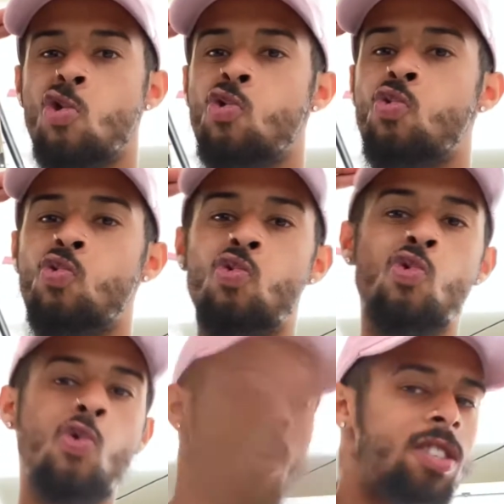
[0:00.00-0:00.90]

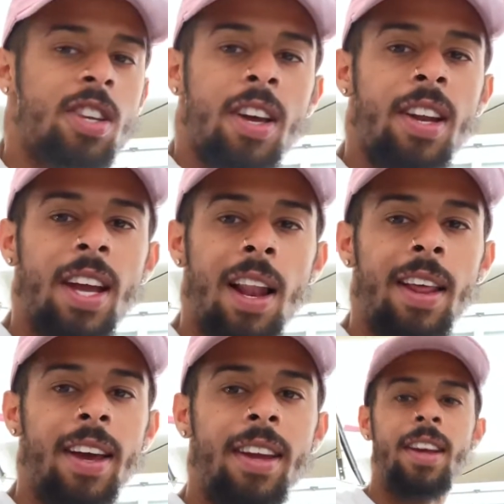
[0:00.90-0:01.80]
What's good,
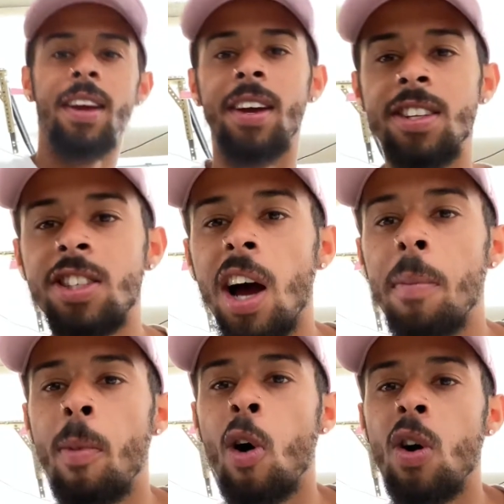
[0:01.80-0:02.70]
LA? It's your
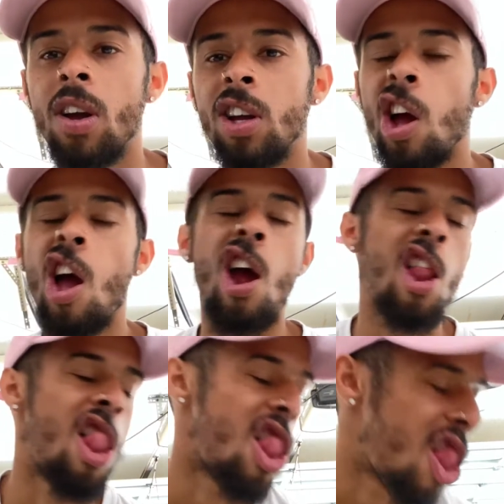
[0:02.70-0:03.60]
boy,
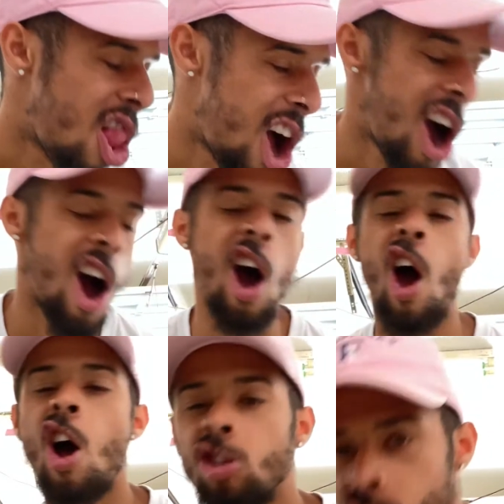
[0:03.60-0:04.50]
La
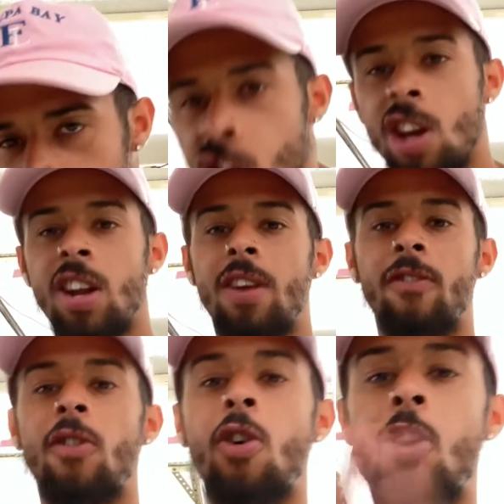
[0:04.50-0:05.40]
Sin, and
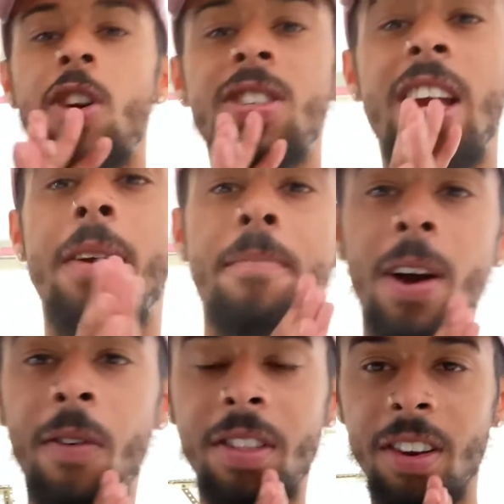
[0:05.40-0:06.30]
of course I am
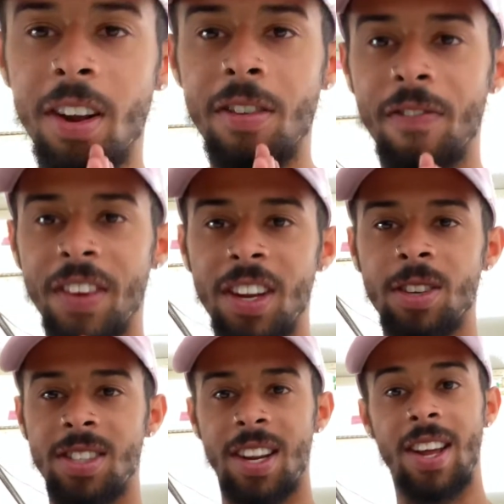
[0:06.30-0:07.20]
back with another video
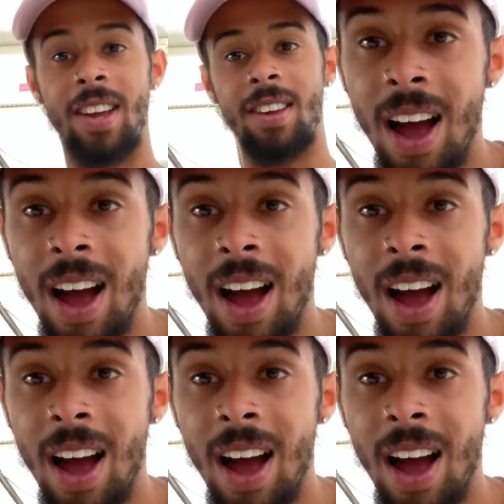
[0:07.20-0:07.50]
today.